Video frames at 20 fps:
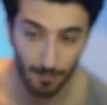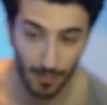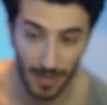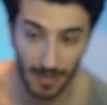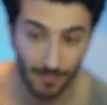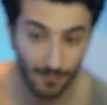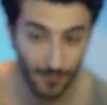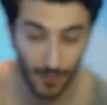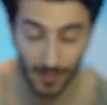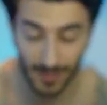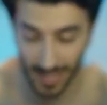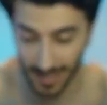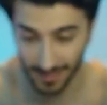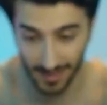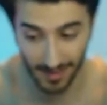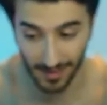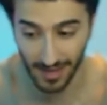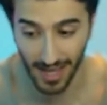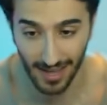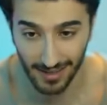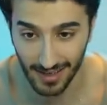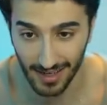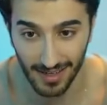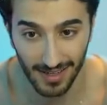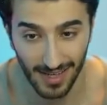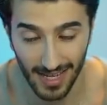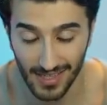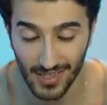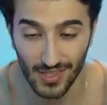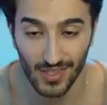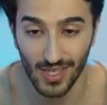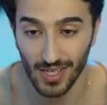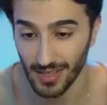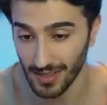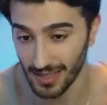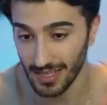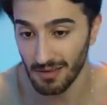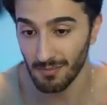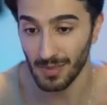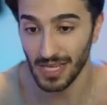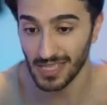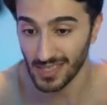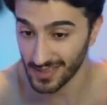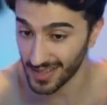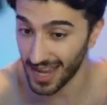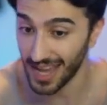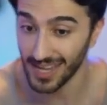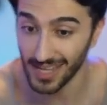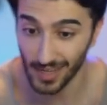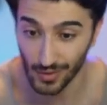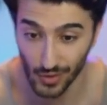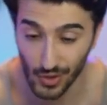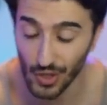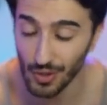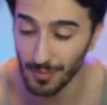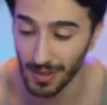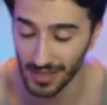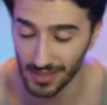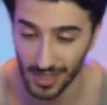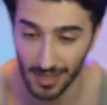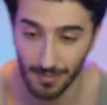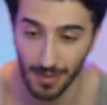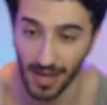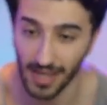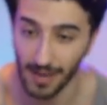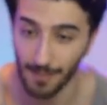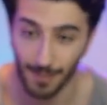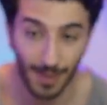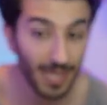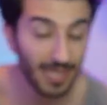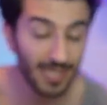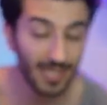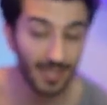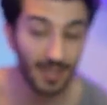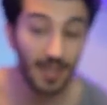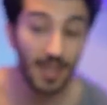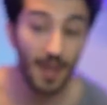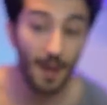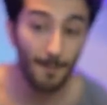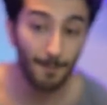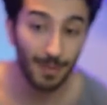Brentford, and they're not going to necessarily miss Raya too much, in my opinion.